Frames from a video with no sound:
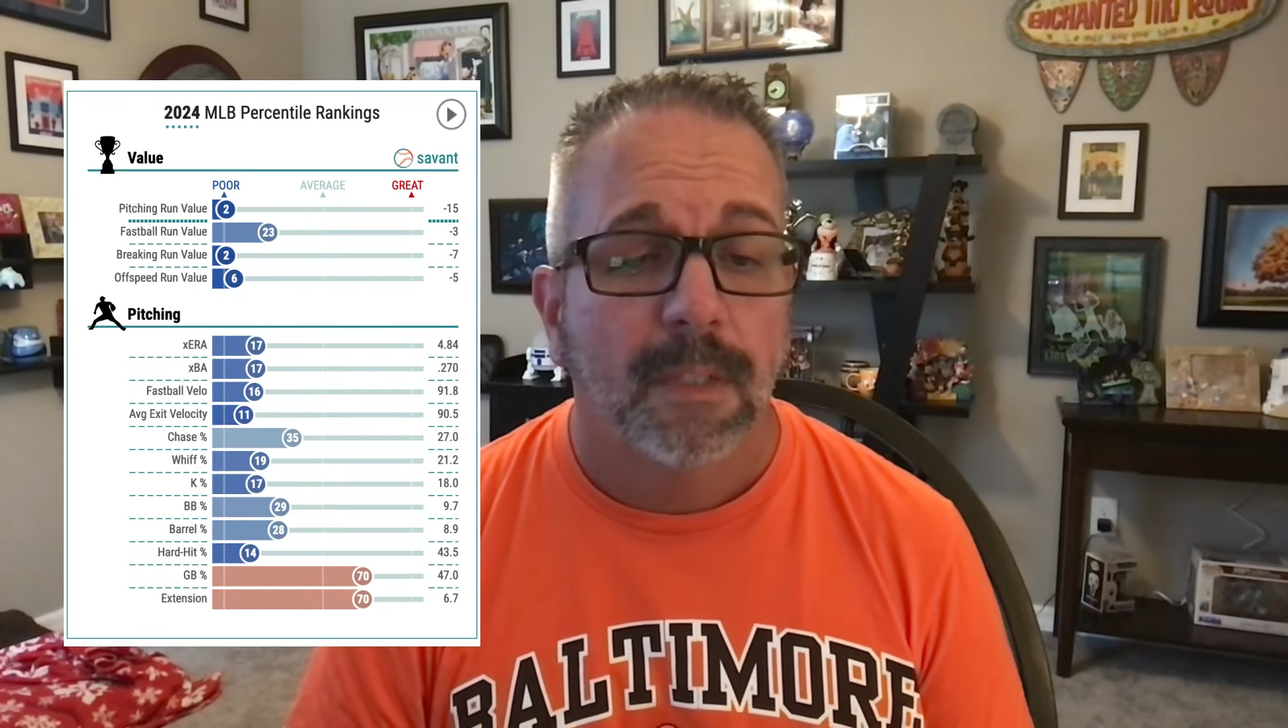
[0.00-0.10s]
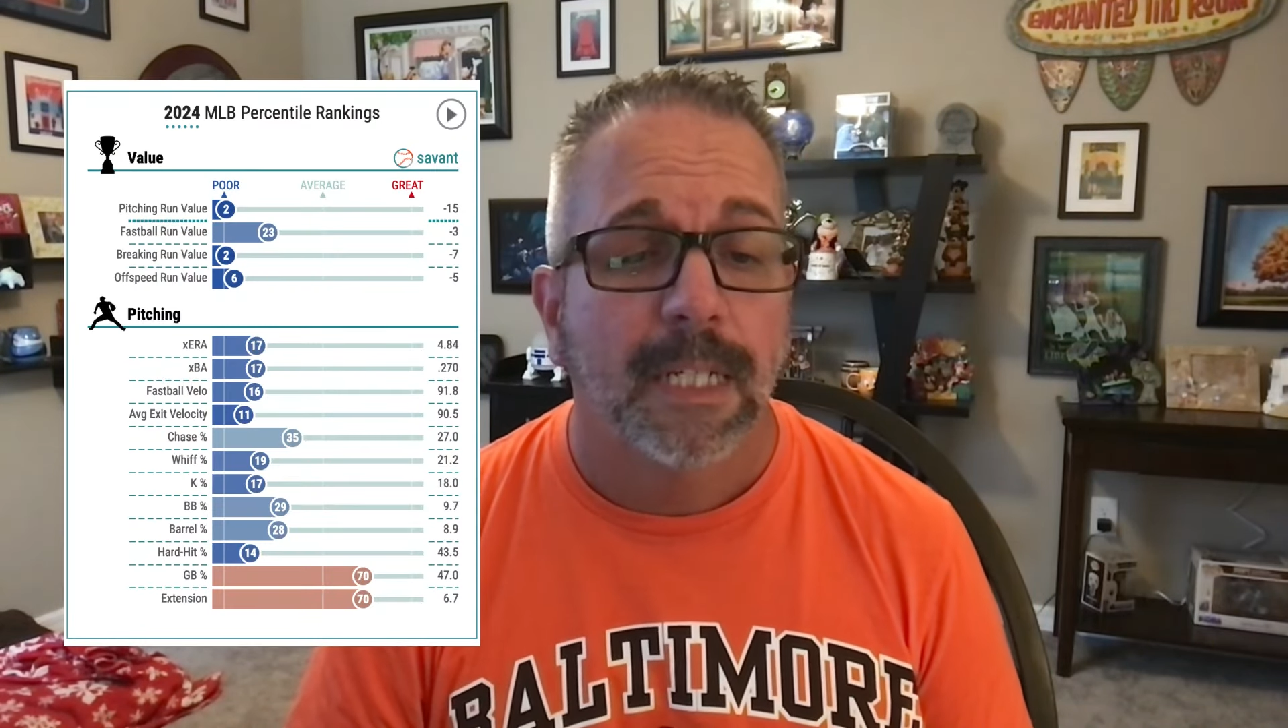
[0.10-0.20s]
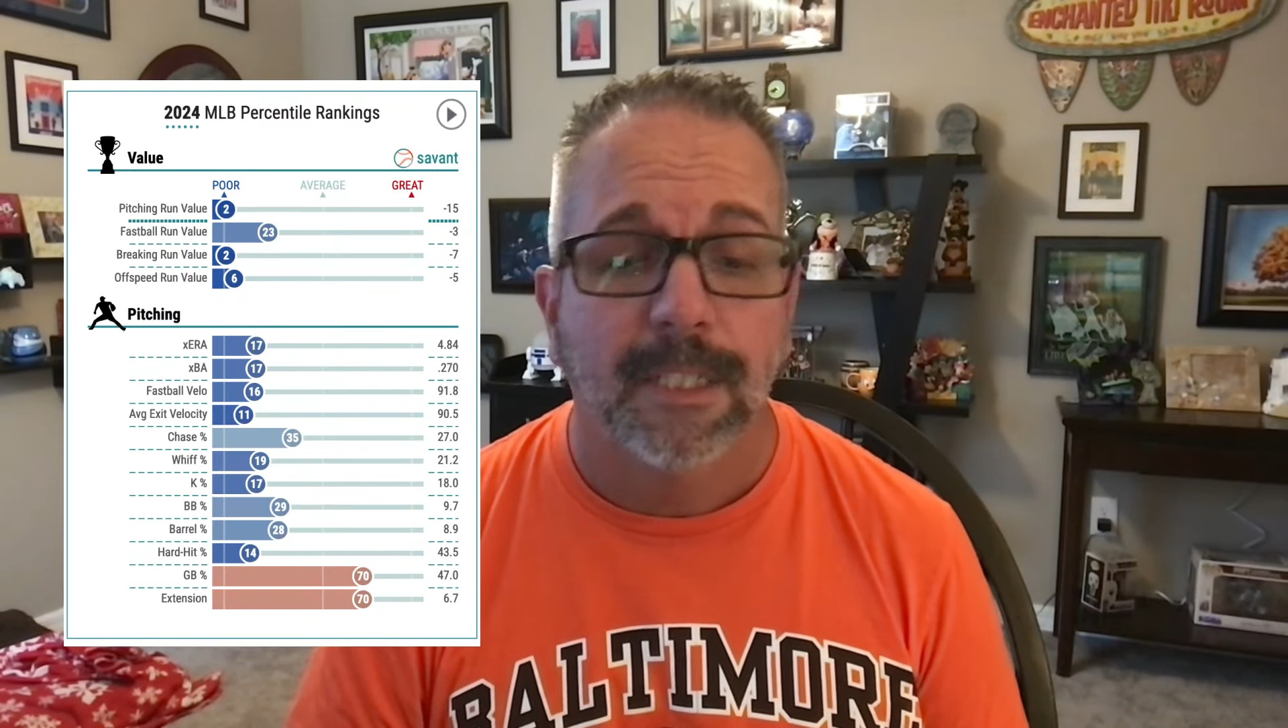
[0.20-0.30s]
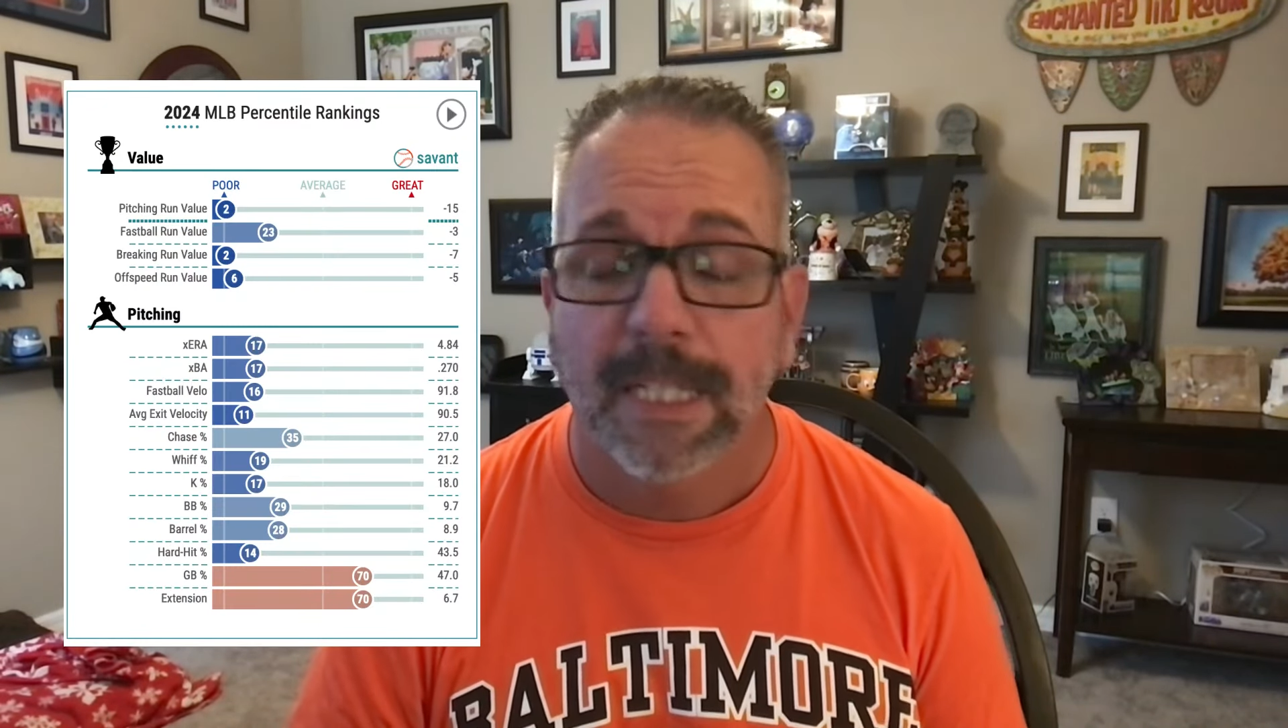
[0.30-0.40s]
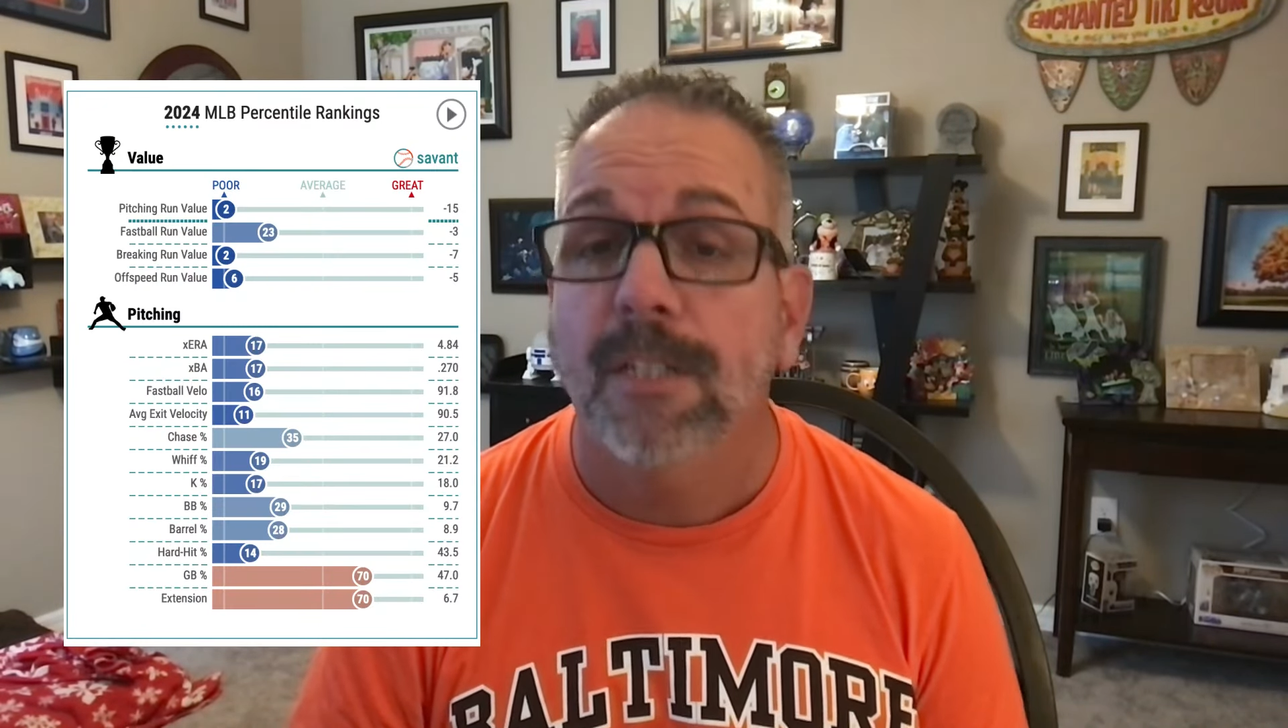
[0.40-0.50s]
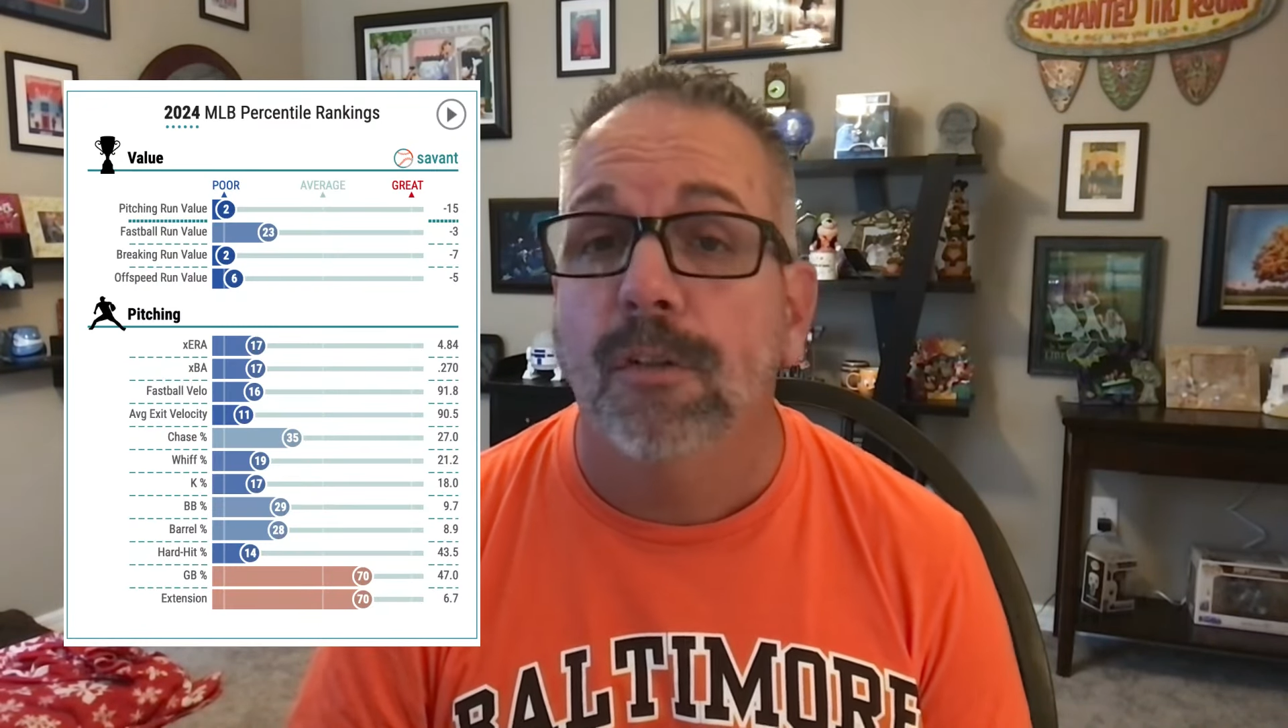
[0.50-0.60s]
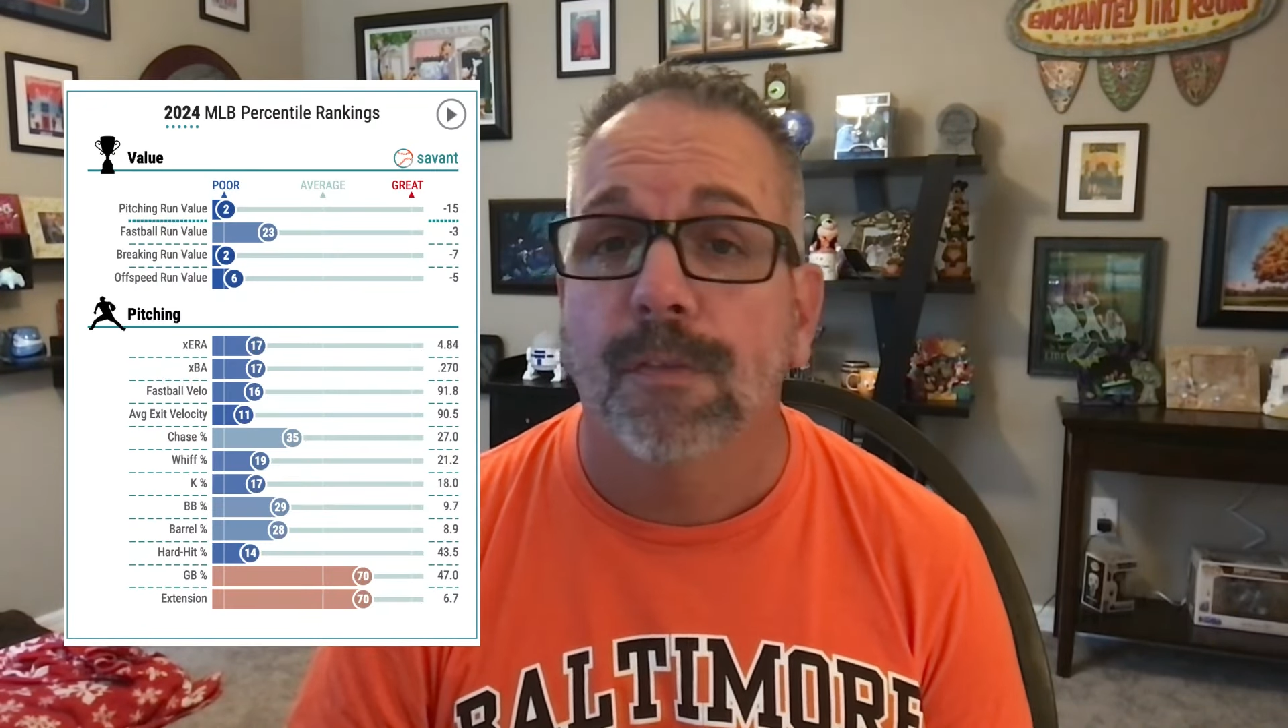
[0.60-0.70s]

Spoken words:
continue